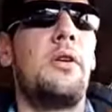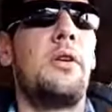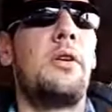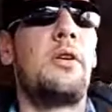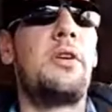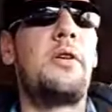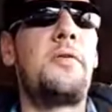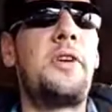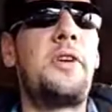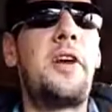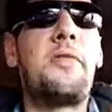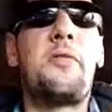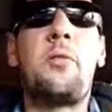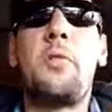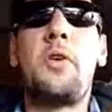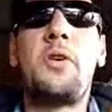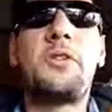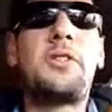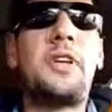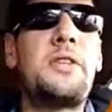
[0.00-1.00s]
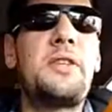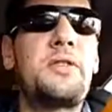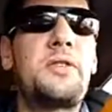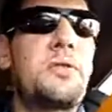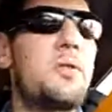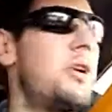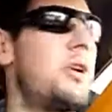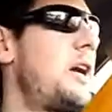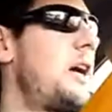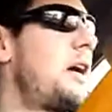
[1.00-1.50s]
have a
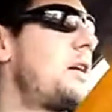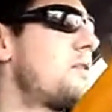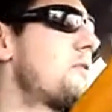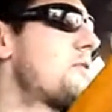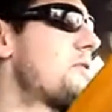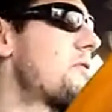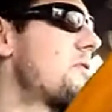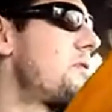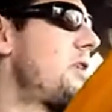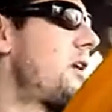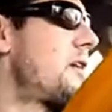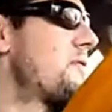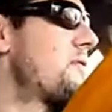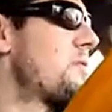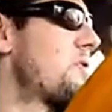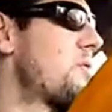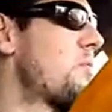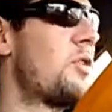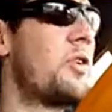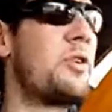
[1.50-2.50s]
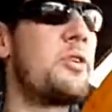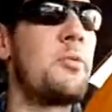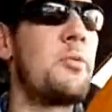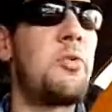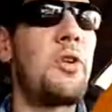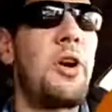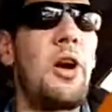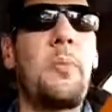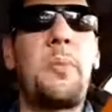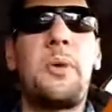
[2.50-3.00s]
multi-story house or you have somewhere on your
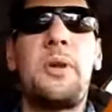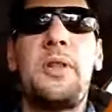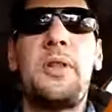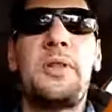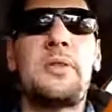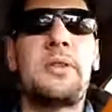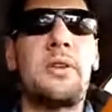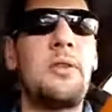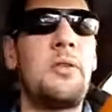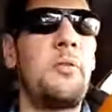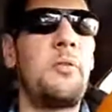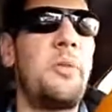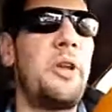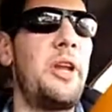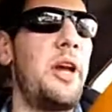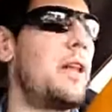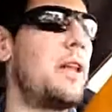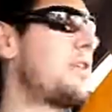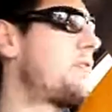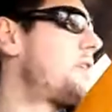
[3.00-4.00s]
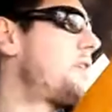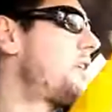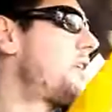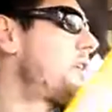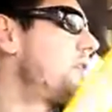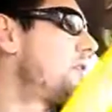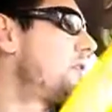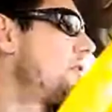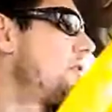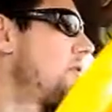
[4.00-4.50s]
property that's a little bit
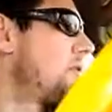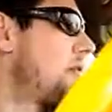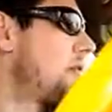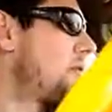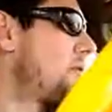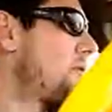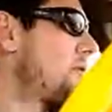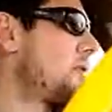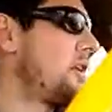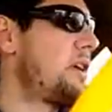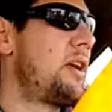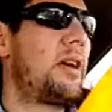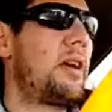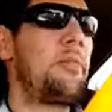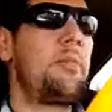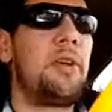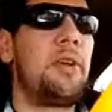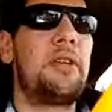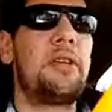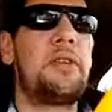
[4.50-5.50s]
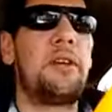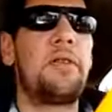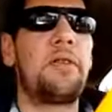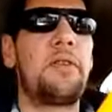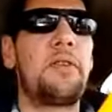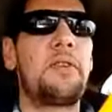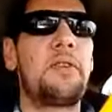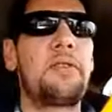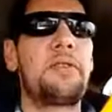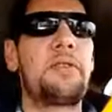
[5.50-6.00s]
elevated, you can definitely get a big
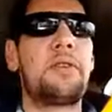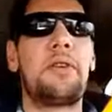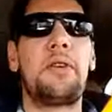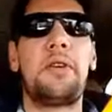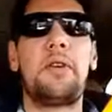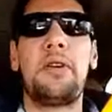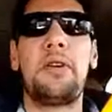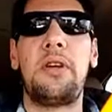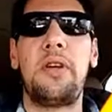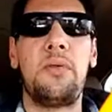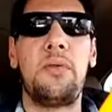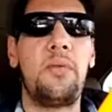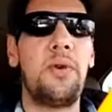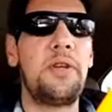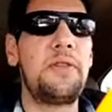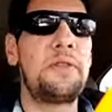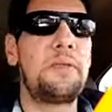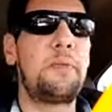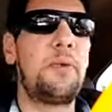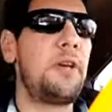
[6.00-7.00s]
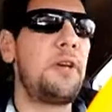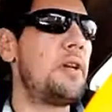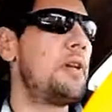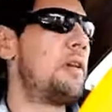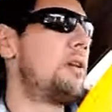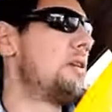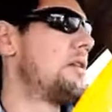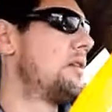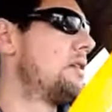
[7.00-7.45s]
difference in wind speed